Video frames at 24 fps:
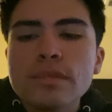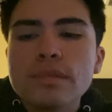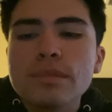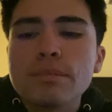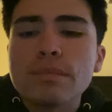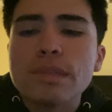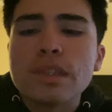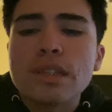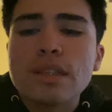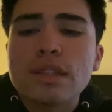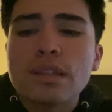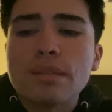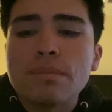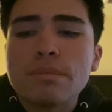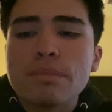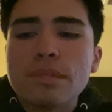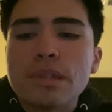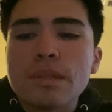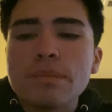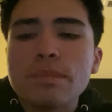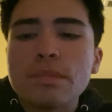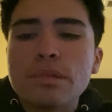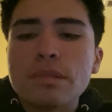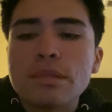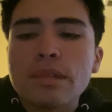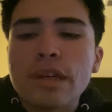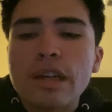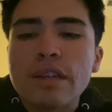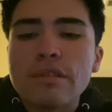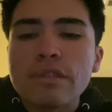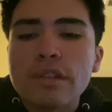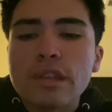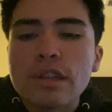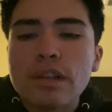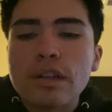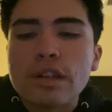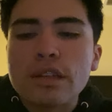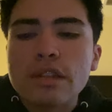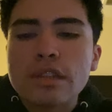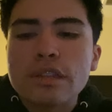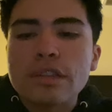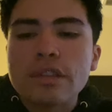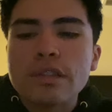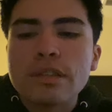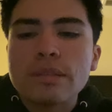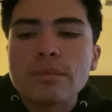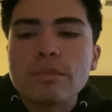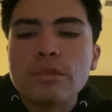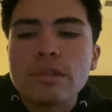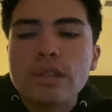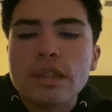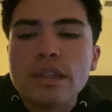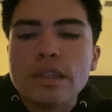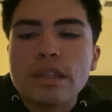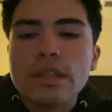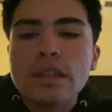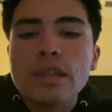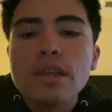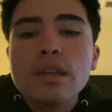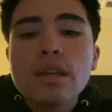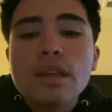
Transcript: But some people have a long-term one